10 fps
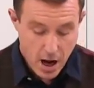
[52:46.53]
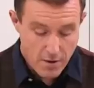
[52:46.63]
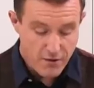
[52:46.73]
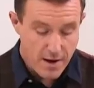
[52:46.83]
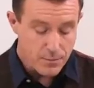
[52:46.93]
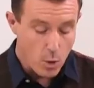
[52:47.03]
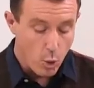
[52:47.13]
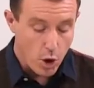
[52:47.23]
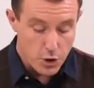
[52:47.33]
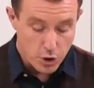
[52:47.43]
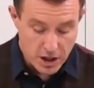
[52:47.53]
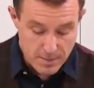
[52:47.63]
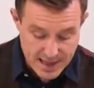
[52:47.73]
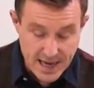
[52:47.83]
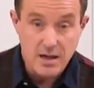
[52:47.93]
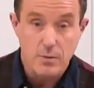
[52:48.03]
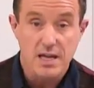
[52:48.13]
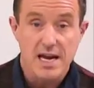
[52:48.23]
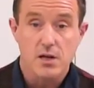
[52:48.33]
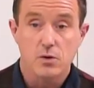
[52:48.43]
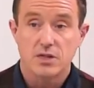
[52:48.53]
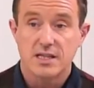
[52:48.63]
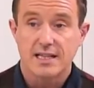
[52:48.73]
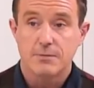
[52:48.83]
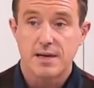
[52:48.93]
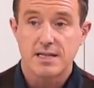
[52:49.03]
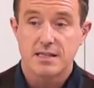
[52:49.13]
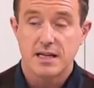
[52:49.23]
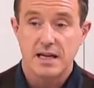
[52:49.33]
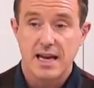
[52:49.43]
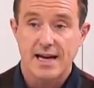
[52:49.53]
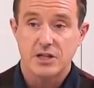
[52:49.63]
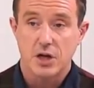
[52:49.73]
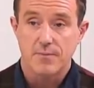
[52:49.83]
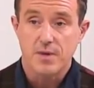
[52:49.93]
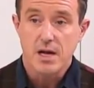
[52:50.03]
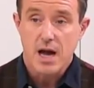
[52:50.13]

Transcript: of um, what you're going to be getting within your six-piece collection.